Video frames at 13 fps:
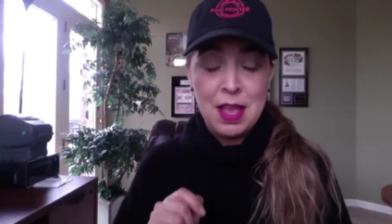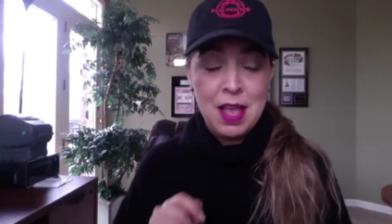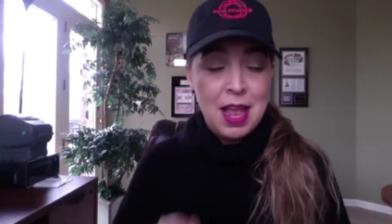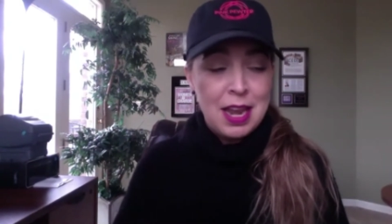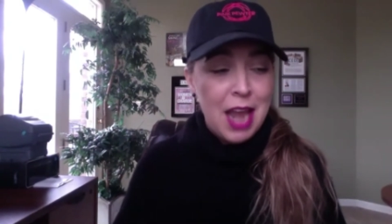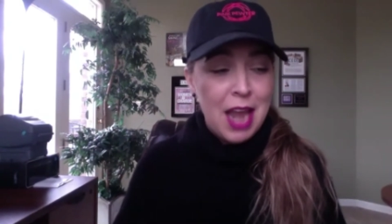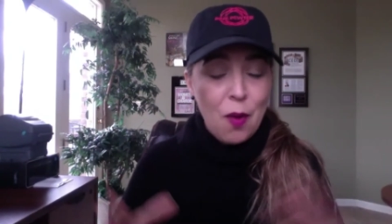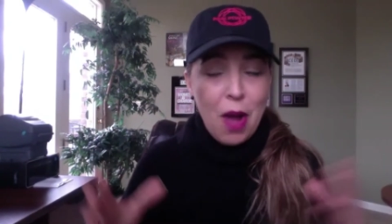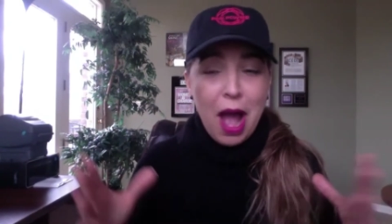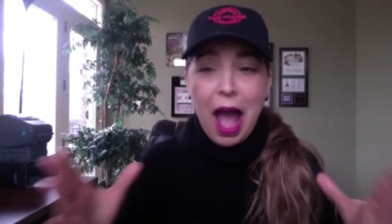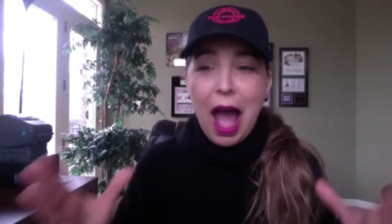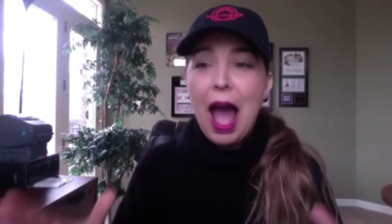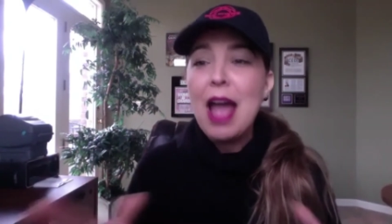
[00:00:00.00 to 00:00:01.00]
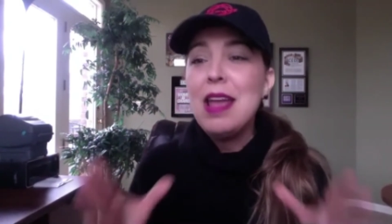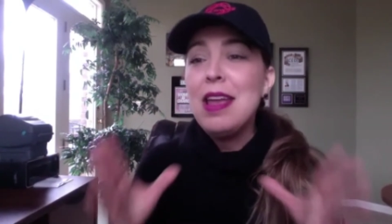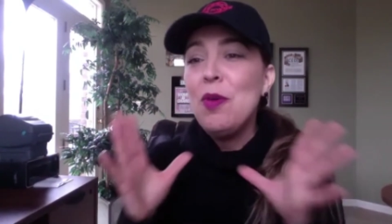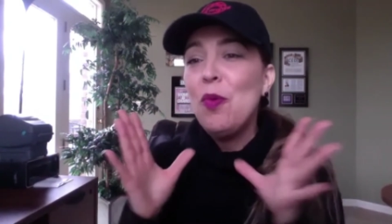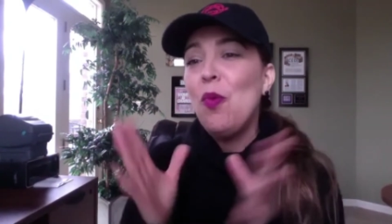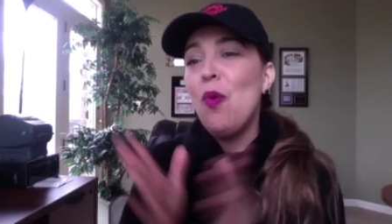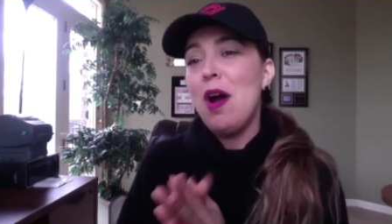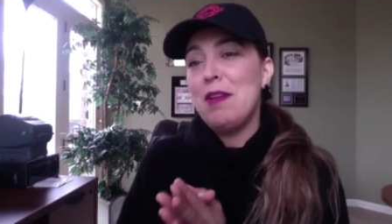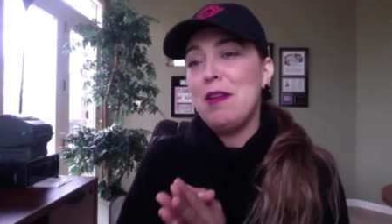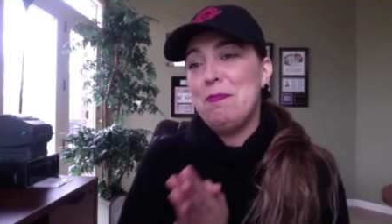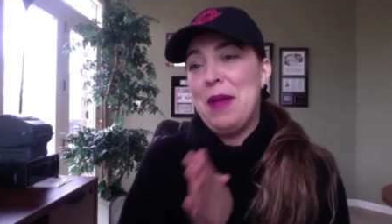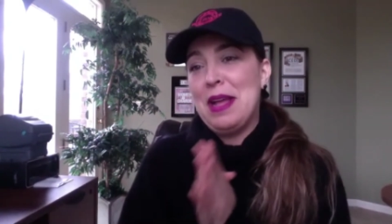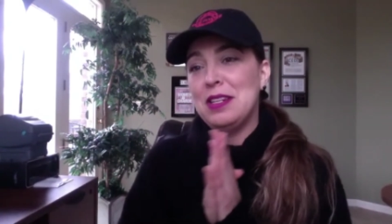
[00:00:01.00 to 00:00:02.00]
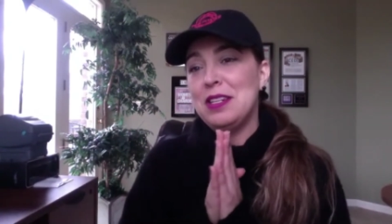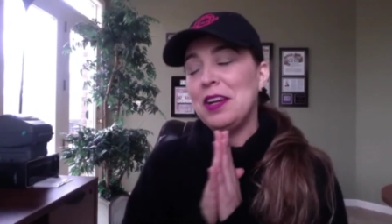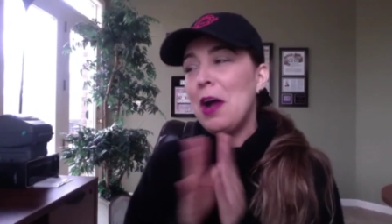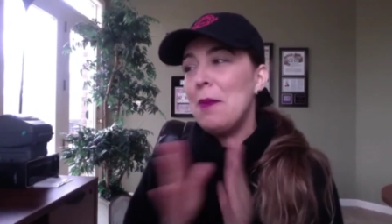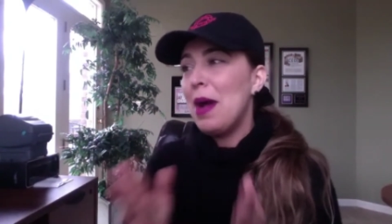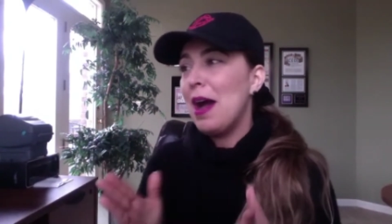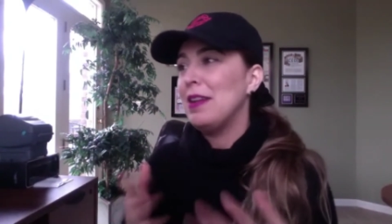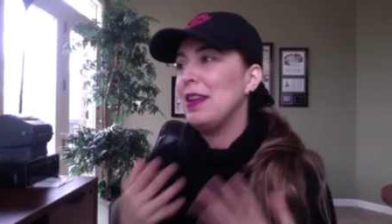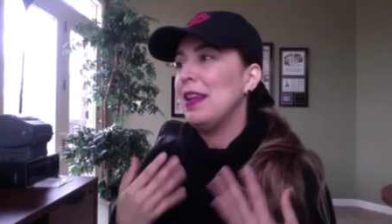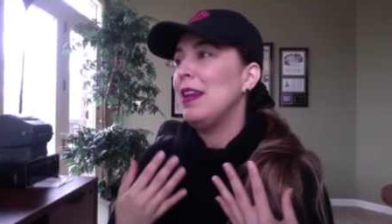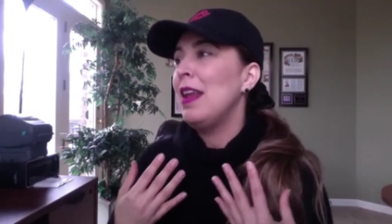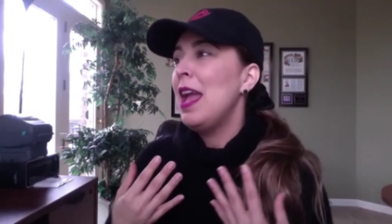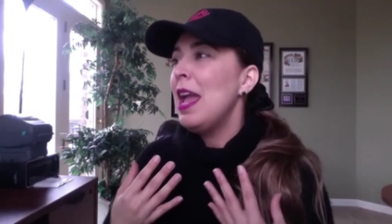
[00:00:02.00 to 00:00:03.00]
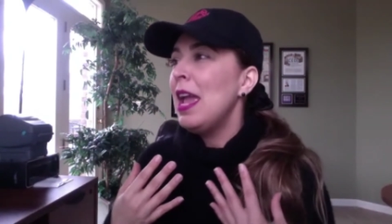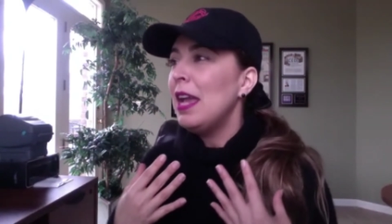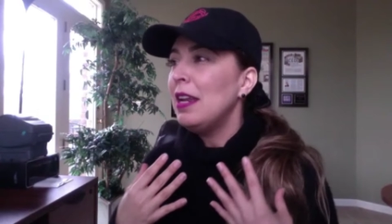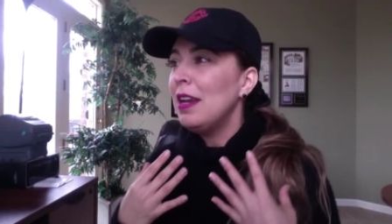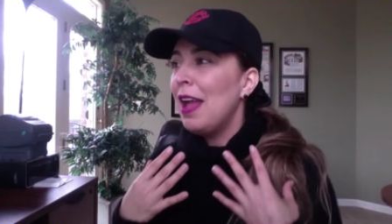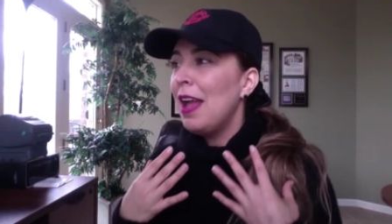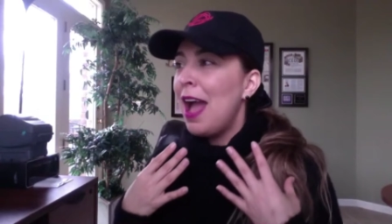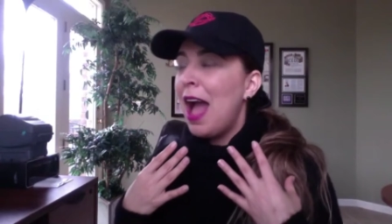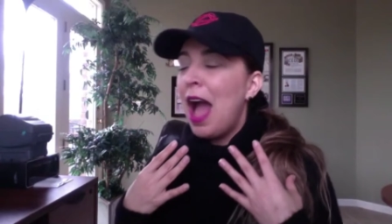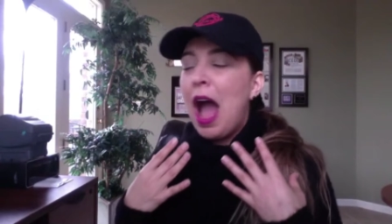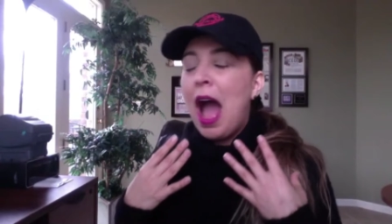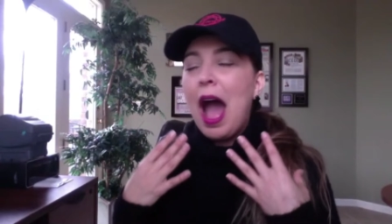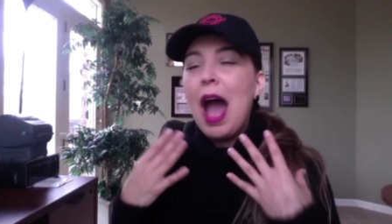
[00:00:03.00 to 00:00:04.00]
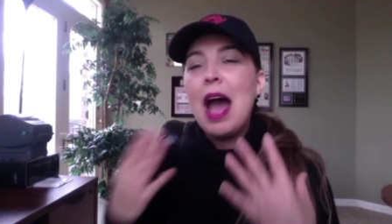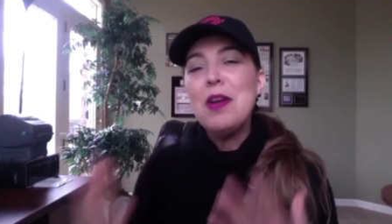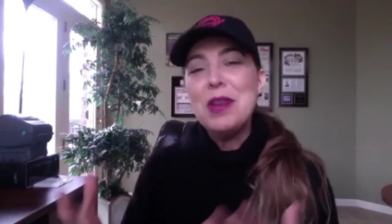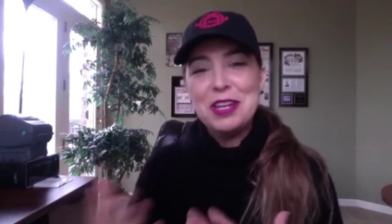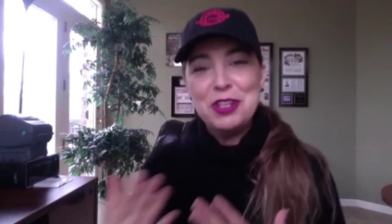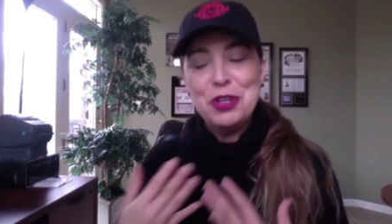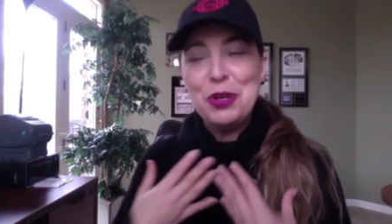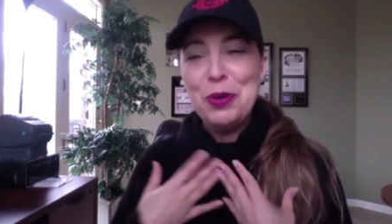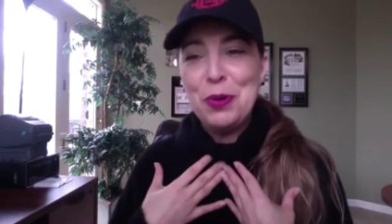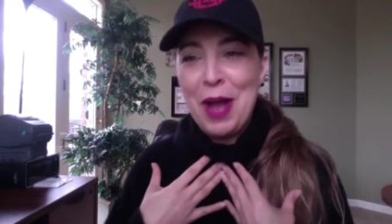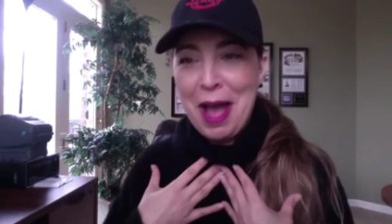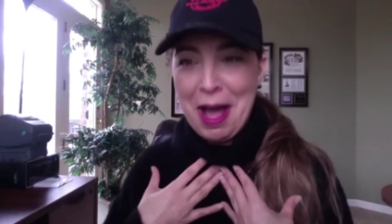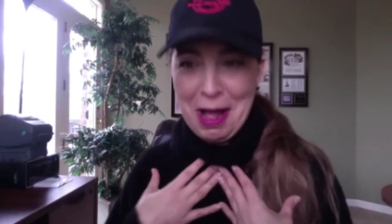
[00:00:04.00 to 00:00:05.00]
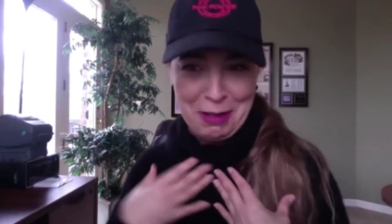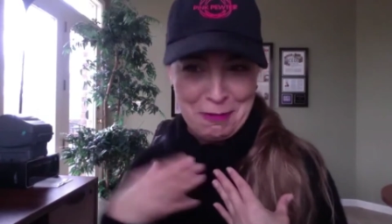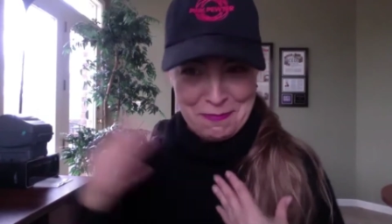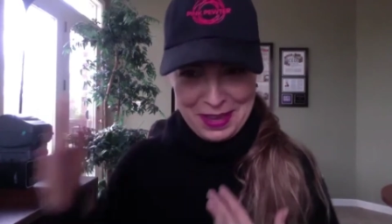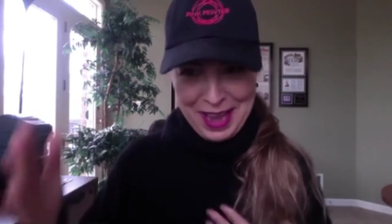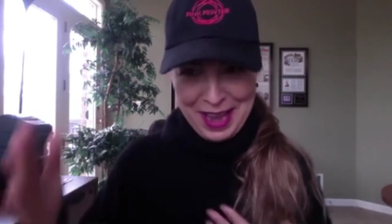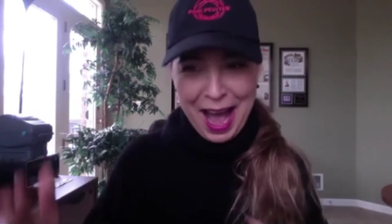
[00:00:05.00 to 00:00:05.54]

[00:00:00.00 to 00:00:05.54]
Now, I want Ben to come on and how did you help me?